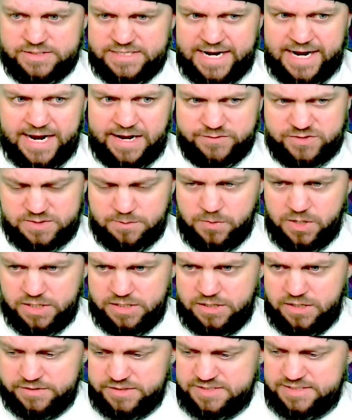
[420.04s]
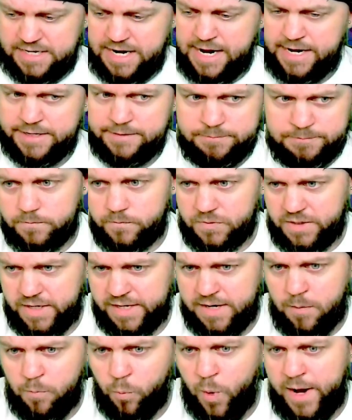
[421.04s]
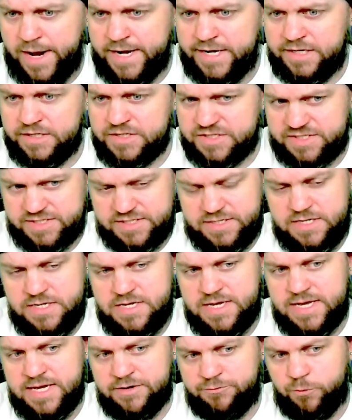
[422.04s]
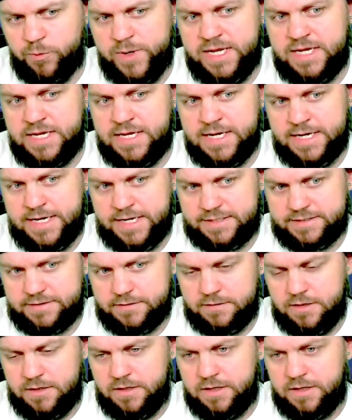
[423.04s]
I have some money on the side, and I'm waiting to see if we get